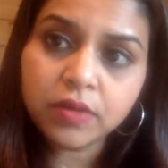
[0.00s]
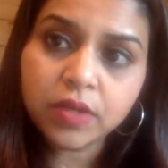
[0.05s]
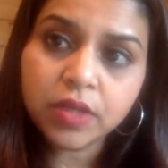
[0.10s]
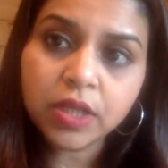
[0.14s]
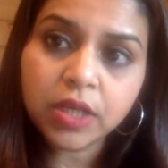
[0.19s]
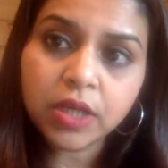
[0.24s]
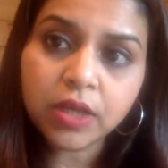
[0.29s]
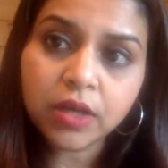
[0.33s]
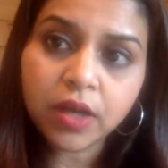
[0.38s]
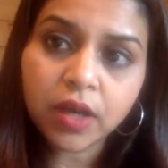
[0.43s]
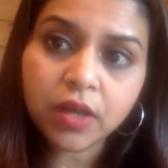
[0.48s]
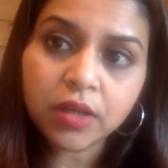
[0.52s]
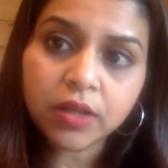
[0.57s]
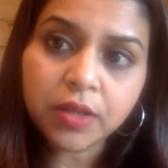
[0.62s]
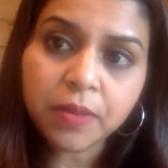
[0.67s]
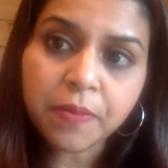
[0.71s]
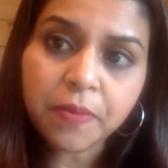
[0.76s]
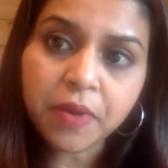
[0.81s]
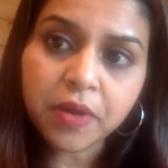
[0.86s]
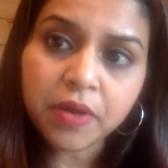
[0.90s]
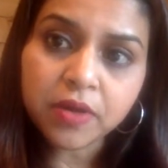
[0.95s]

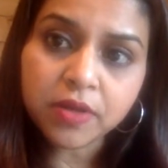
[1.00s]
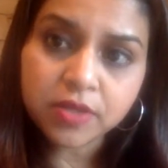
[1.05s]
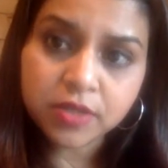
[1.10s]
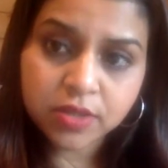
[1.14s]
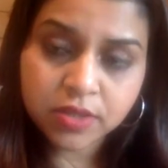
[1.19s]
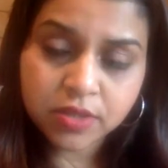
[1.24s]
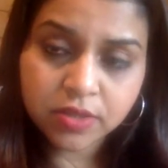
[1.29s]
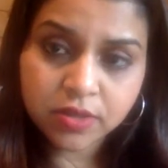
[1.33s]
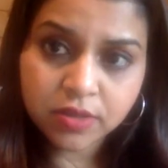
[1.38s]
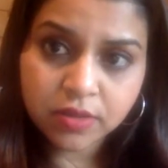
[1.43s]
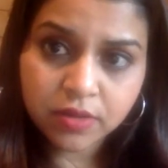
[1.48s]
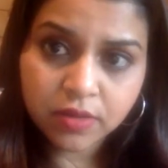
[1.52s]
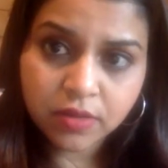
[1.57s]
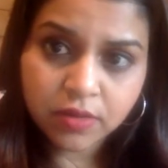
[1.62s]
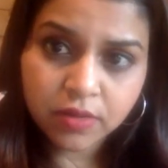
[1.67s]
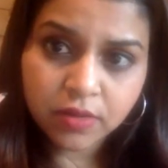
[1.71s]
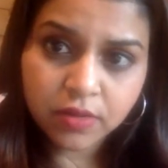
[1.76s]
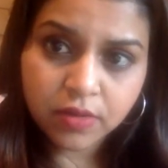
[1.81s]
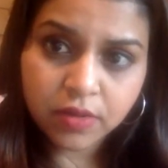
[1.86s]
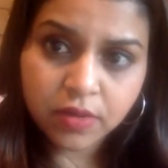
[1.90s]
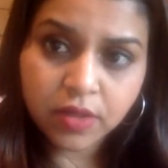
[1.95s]
the mass,
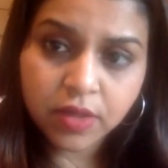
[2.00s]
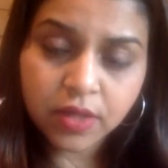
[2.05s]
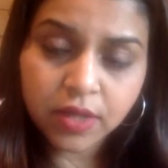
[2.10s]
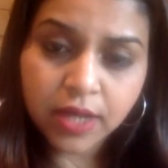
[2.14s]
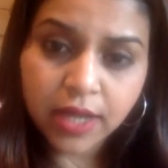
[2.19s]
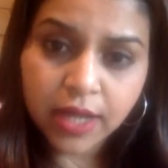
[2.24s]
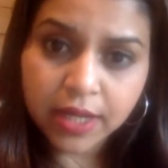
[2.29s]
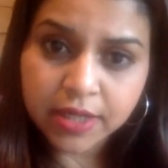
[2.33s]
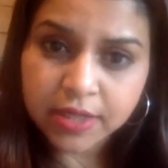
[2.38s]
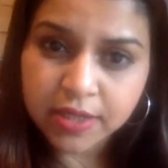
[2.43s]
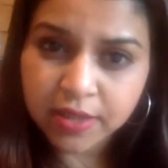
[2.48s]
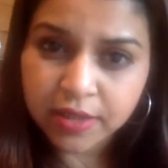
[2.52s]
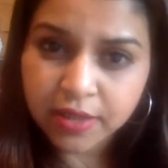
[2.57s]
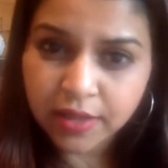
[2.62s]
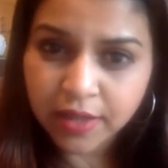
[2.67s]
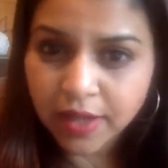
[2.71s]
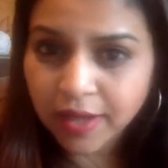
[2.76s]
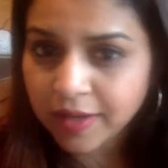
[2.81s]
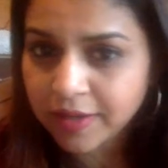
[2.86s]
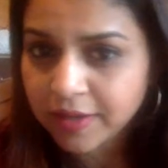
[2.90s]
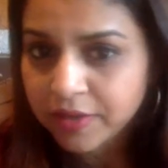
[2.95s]
the lead, the
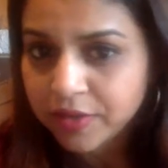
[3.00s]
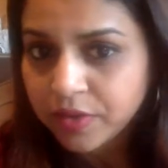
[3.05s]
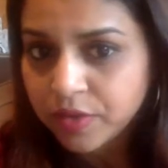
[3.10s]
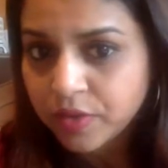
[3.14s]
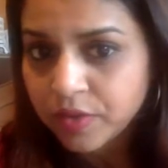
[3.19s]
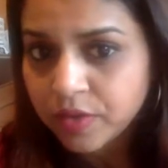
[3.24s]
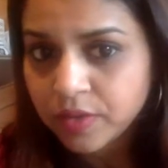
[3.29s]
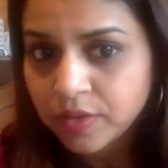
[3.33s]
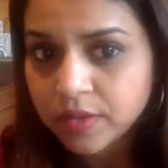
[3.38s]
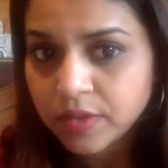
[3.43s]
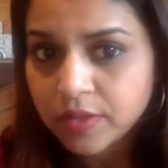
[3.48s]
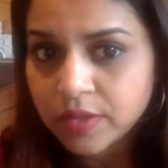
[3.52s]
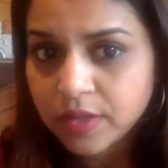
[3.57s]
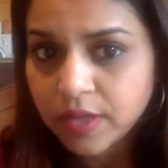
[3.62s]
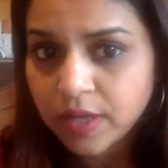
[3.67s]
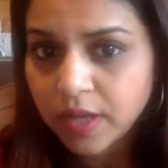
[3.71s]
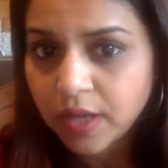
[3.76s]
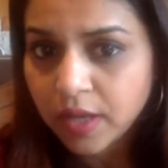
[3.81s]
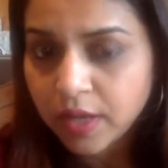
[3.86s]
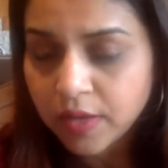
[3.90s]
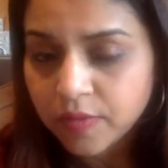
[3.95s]
color,
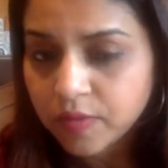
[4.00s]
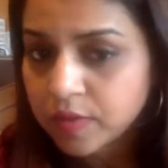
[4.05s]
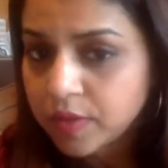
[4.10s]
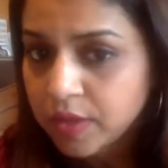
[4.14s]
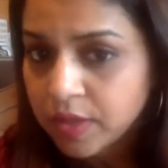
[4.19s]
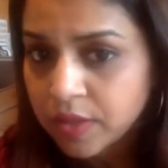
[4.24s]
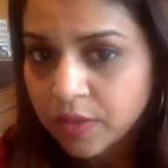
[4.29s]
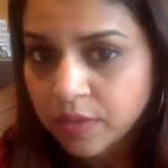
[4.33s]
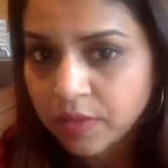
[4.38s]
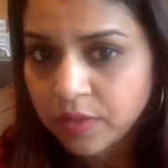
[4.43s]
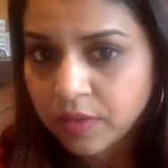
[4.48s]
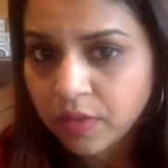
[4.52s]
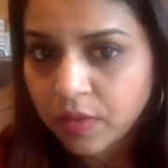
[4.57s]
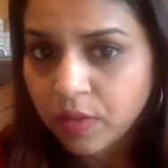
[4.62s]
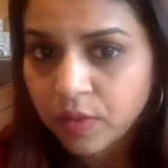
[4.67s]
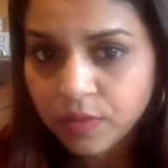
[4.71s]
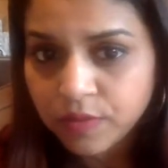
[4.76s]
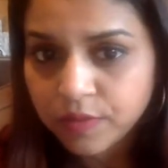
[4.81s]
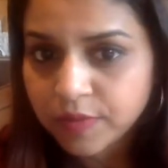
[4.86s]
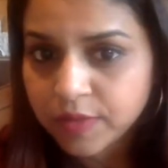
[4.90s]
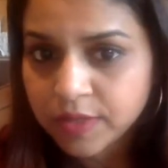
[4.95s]
everything,
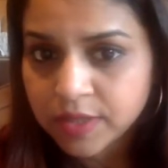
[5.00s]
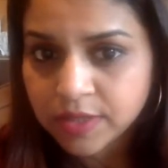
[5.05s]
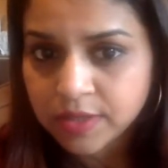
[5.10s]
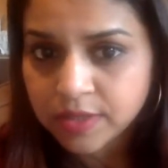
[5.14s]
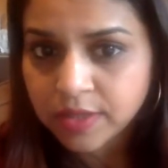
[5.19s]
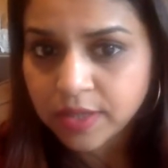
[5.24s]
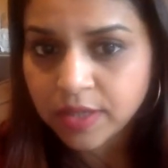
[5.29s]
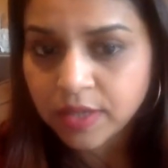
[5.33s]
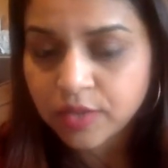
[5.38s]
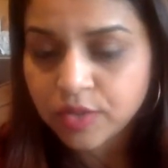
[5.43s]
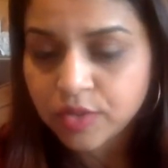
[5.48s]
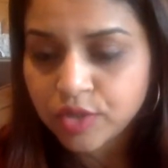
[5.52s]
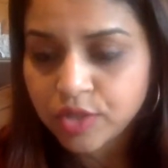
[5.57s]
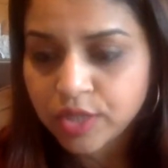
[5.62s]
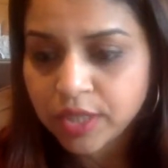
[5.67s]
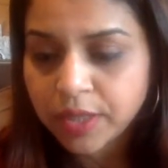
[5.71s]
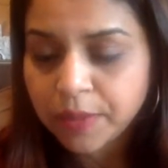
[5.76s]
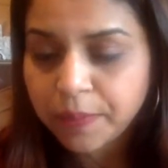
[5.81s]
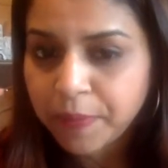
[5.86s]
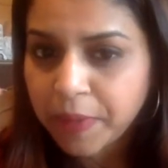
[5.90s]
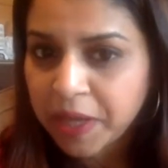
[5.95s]
all of this is
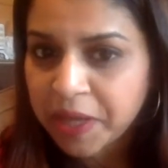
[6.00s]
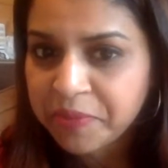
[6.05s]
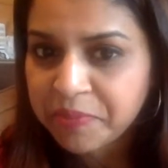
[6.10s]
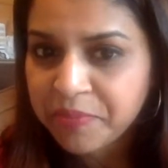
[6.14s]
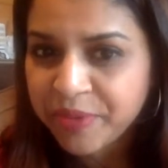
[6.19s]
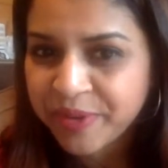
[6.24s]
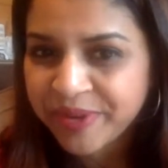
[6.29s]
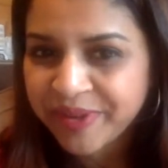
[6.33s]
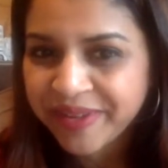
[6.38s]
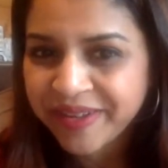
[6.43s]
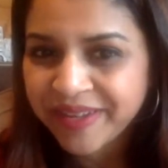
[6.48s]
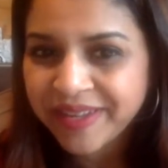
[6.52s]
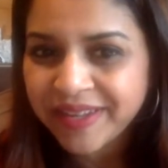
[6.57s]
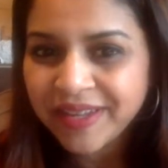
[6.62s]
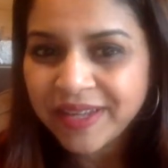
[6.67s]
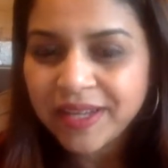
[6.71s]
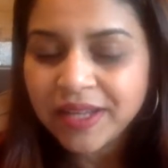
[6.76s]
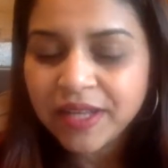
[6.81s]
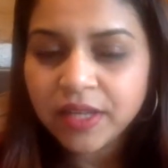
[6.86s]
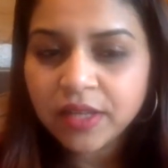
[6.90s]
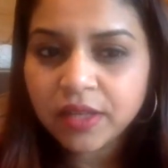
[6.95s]
energy. The paper,
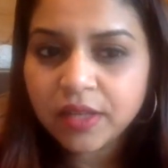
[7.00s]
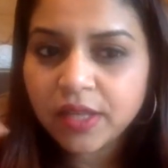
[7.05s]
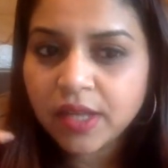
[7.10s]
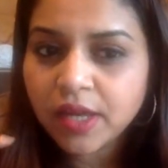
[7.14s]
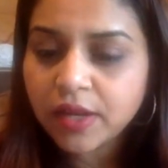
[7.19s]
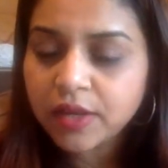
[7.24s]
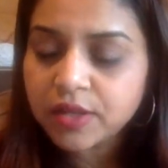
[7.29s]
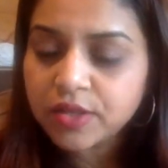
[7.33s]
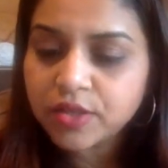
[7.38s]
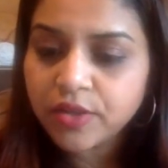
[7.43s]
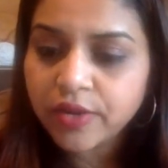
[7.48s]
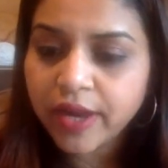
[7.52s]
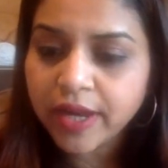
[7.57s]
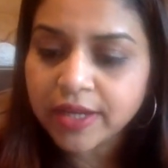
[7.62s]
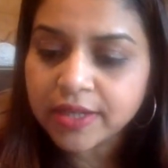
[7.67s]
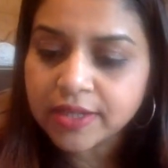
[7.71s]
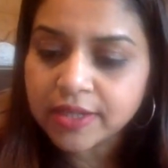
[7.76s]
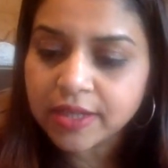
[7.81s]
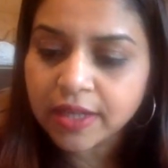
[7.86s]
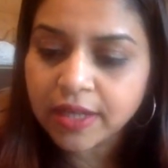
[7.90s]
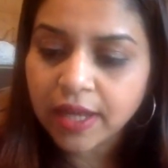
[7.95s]
they are
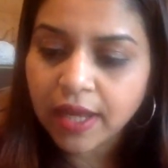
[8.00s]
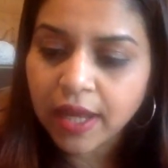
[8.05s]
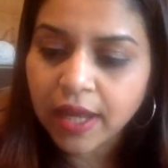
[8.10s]
interacting,